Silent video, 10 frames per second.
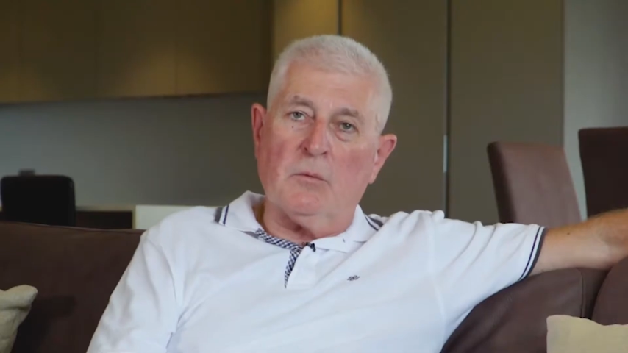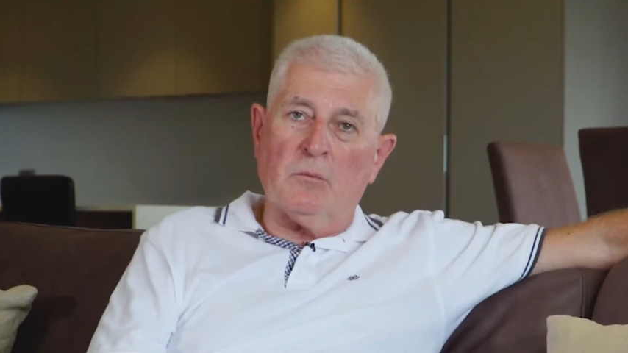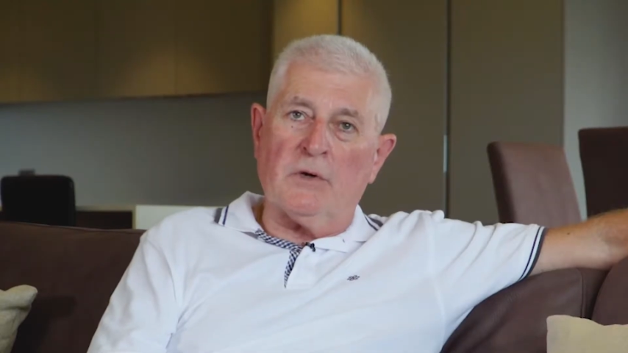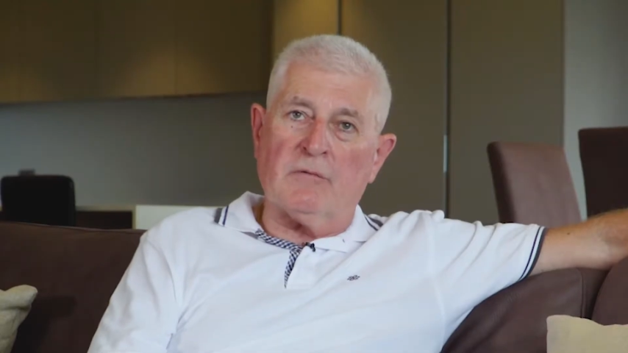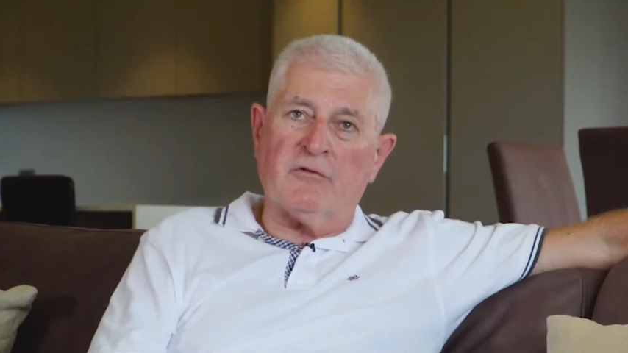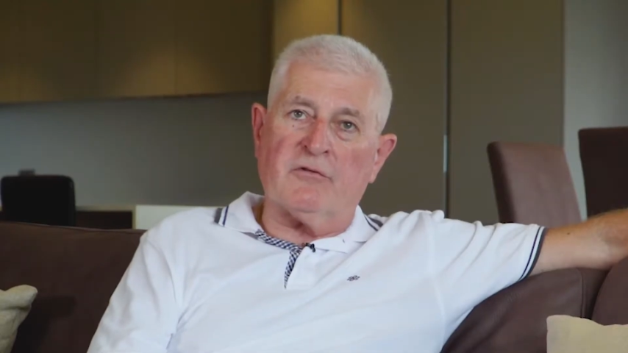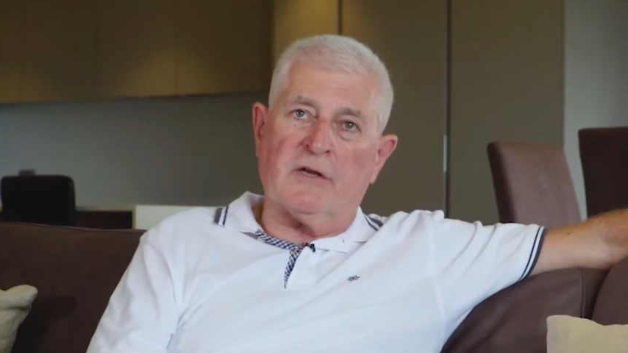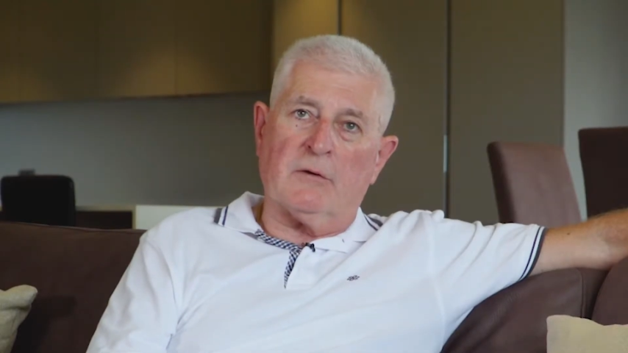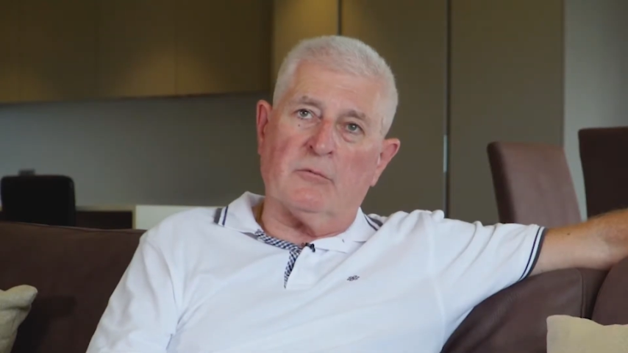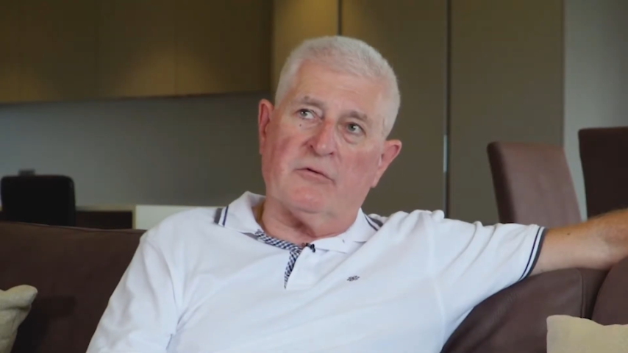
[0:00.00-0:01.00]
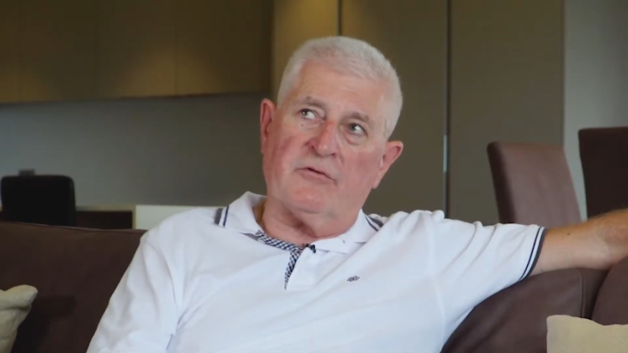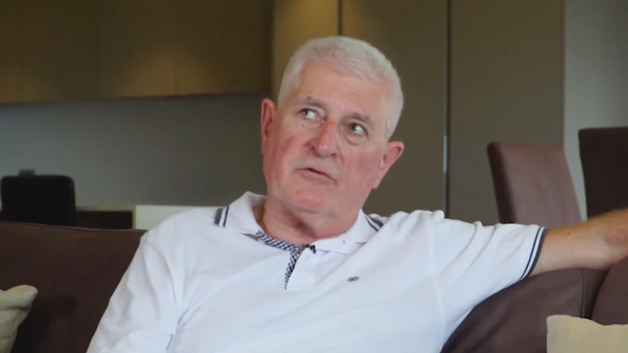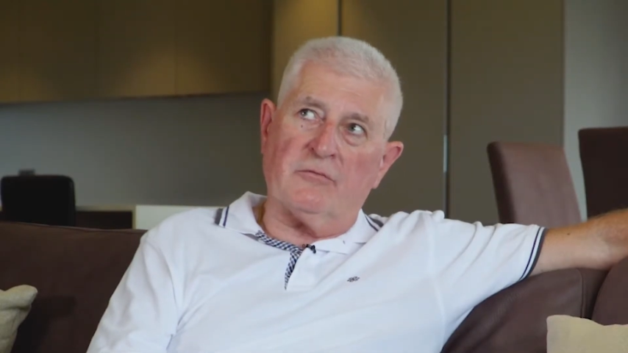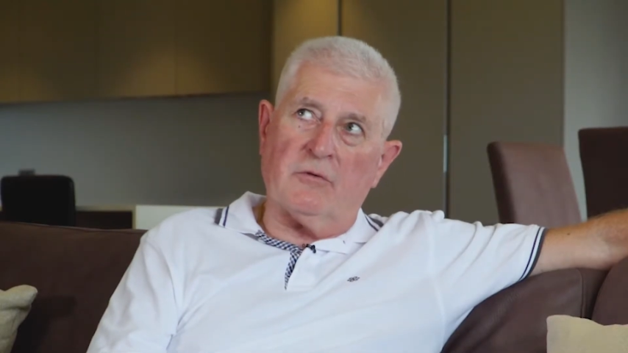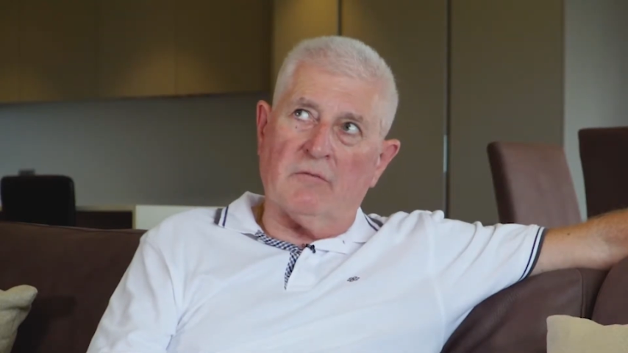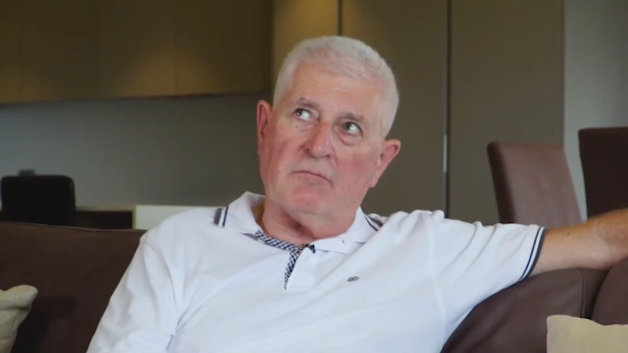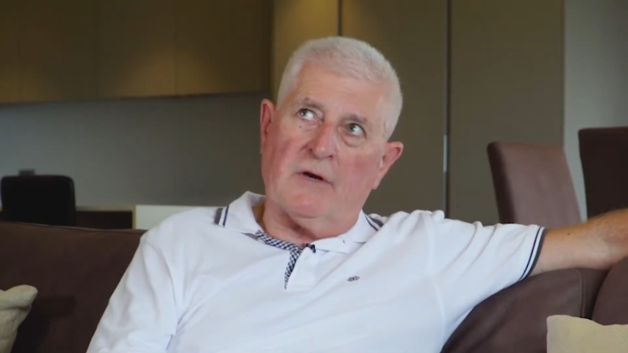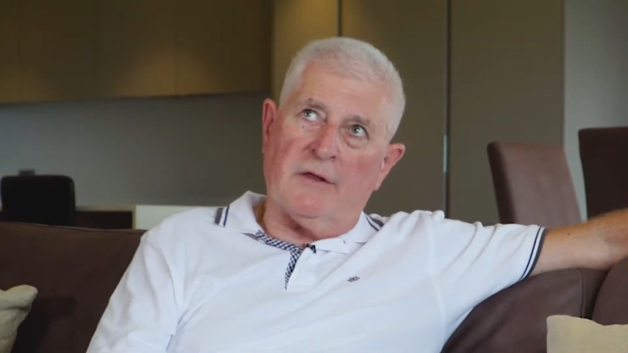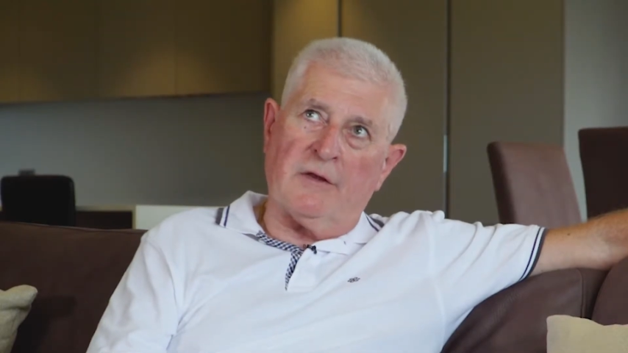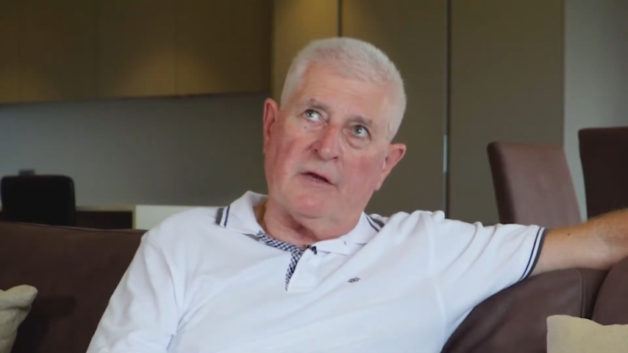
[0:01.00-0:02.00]
Previously
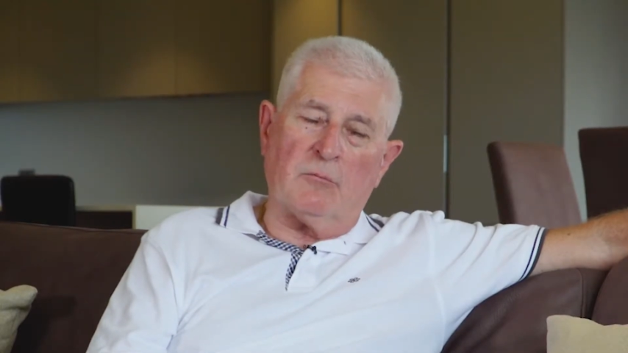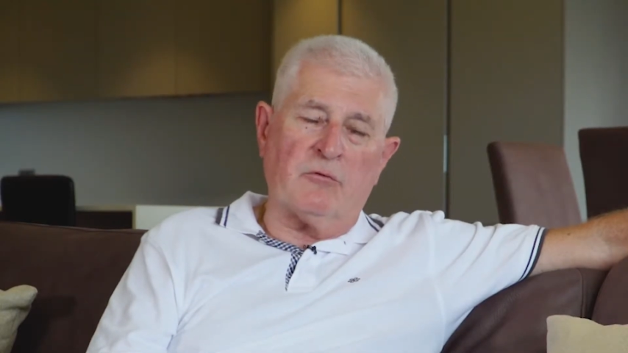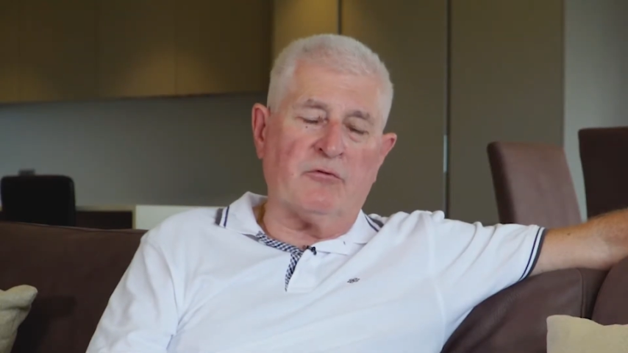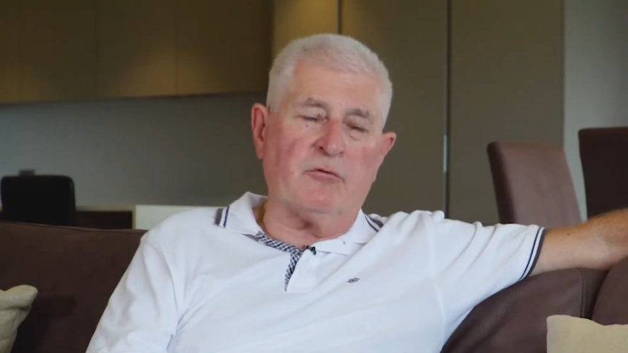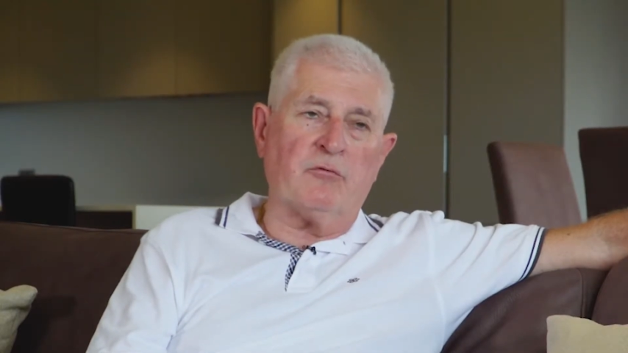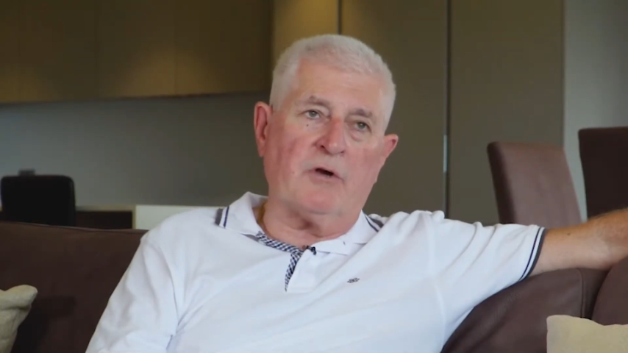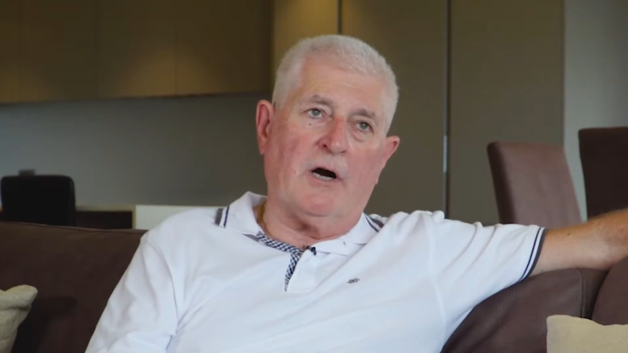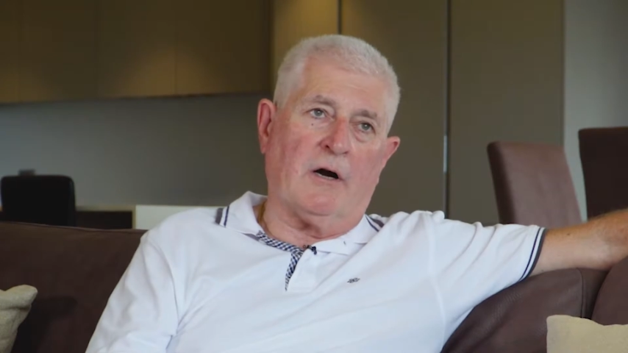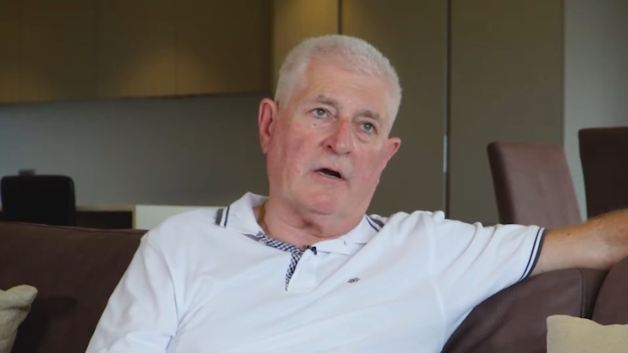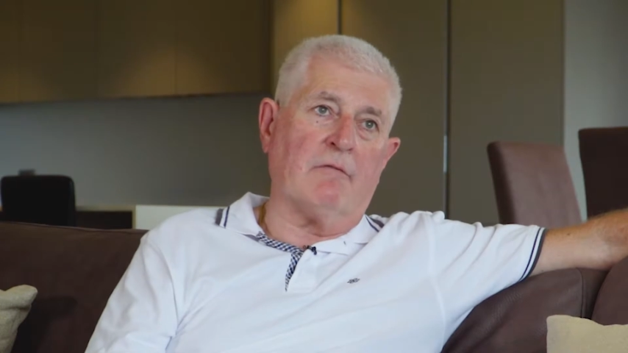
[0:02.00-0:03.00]
I think it was too dark.